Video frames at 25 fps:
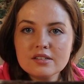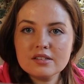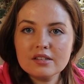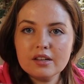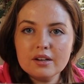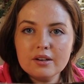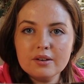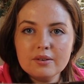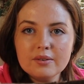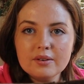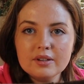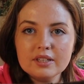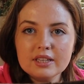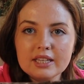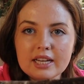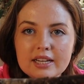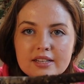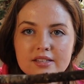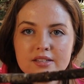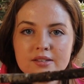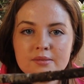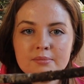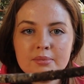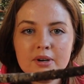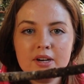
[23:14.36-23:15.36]
So
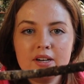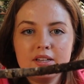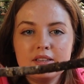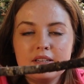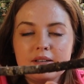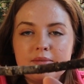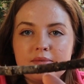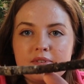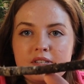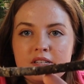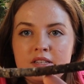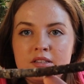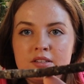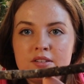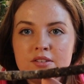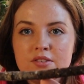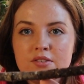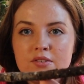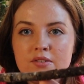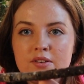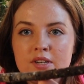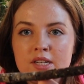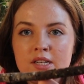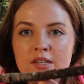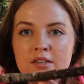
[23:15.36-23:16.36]
that's the part that was in the
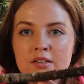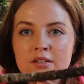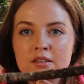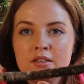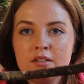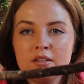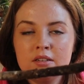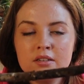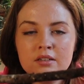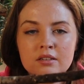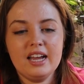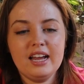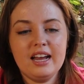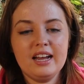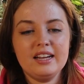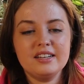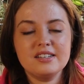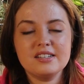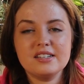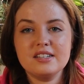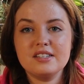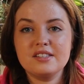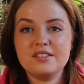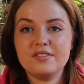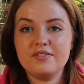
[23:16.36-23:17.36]
soil,
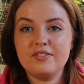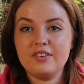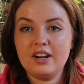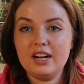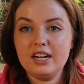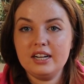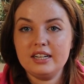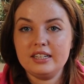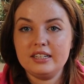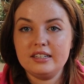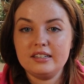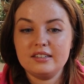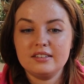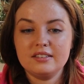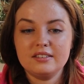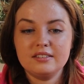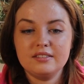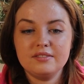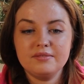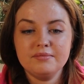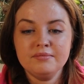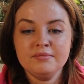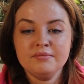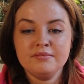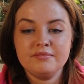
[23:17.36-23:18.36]
and it's fine.
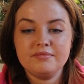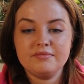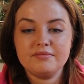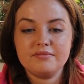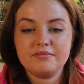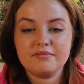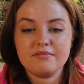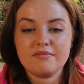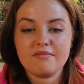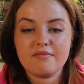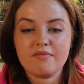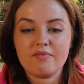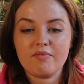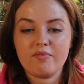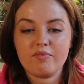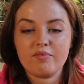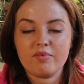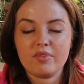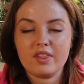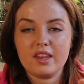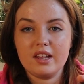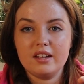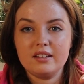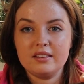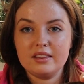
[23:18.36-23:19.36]

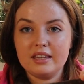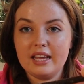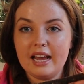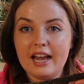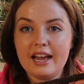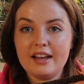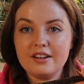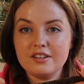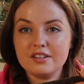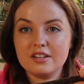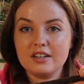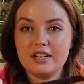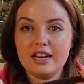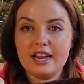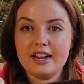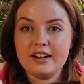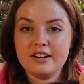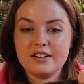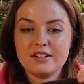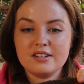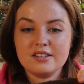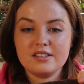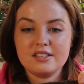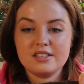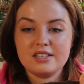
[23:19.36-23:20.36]
The outer
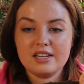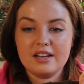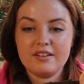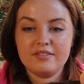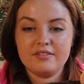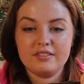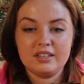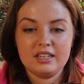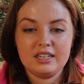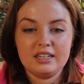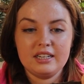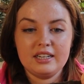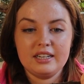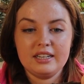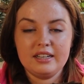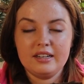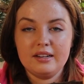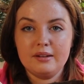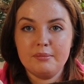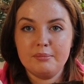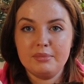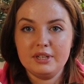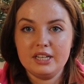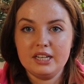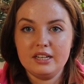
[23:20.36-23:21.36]
layer is definitely
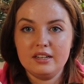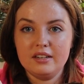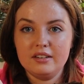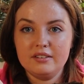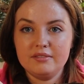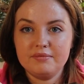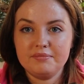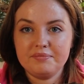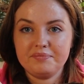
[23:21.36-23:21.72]
a bit,